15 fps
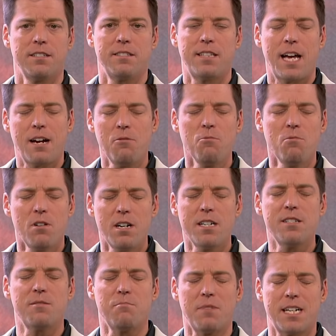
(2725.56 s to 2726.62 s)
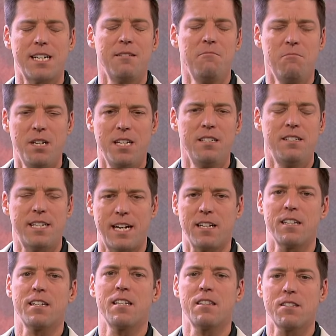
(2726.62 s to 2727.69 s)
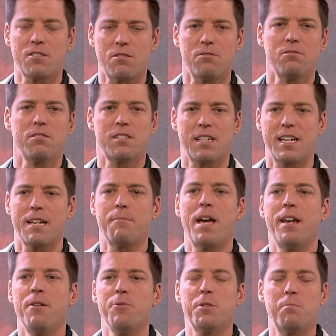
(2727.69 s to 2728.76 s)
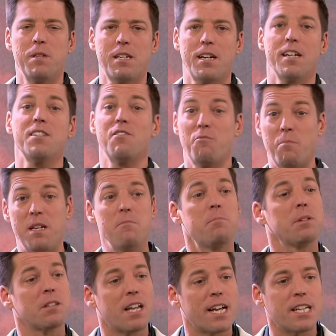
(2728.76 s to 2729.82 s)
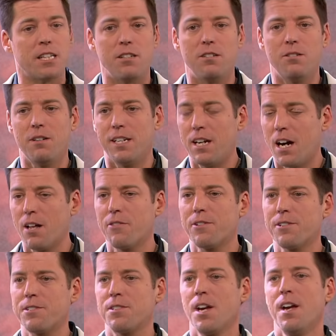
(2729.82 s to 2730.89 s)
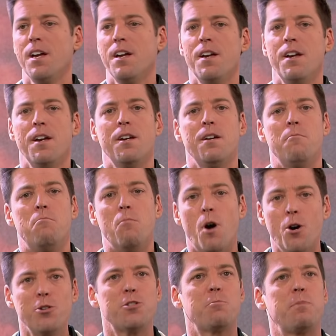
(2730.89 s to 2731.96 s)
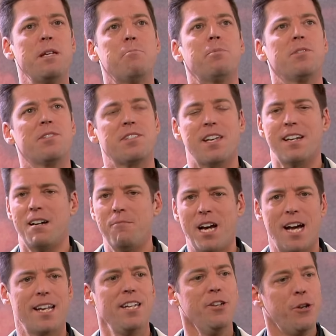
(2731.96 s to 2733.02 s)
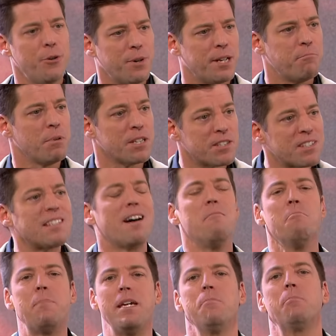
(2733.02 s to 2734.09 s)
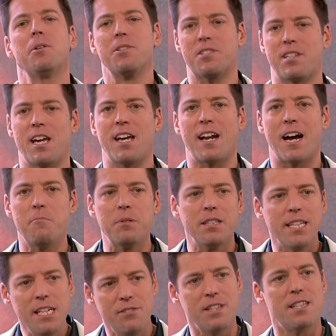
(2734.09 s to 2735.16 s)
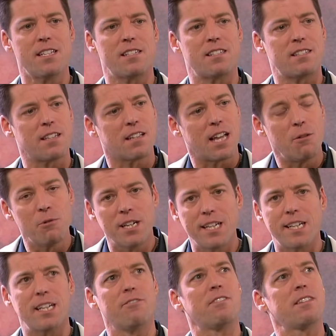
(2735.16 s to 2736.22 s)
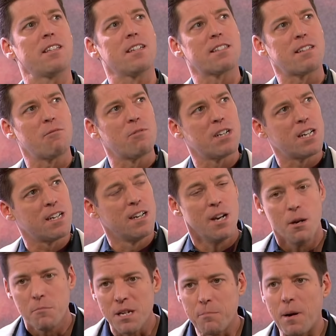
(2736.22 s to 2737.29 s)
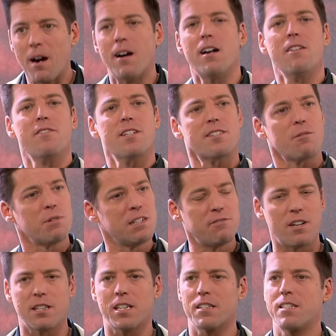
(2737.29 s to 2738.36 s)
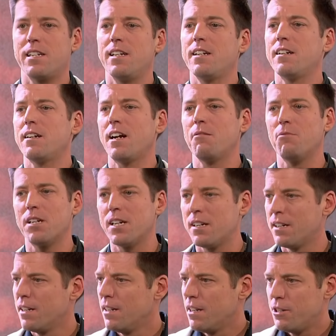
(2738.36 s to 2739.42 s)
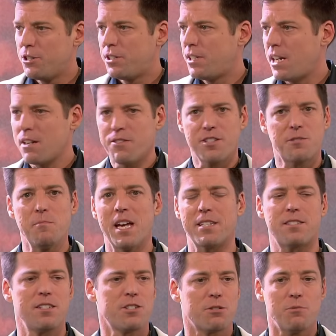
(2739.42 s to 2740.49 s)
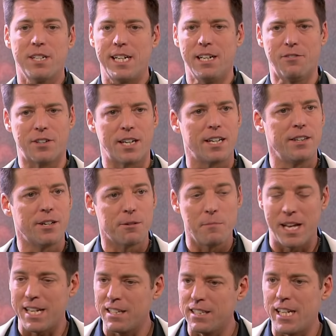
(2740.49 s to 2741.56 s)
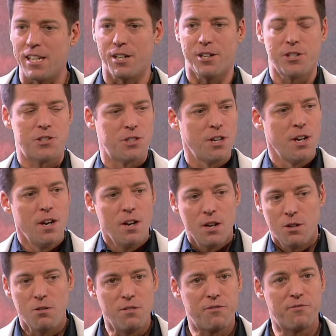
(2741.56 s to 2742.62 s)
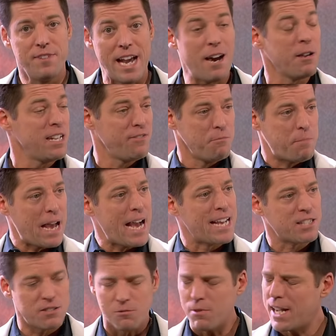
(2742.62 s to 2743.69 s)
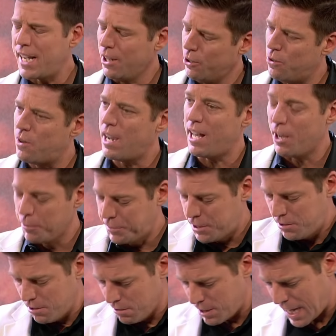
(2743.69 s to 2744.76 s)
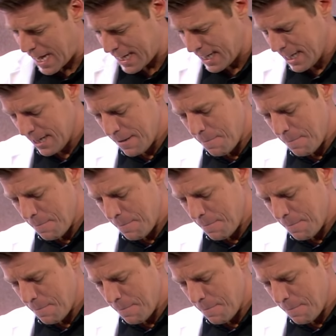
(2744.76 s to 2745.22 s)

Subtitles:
That was my mentality this whole time, and it was because of people like you and others. Most people said, "I'm not into it," but some people said, "I believe in this still. I want to give to this. I want to be a part of this. I want to volunteer. I want to share this message," or whatever. And there are many leaders who have now even passed away who helped do that.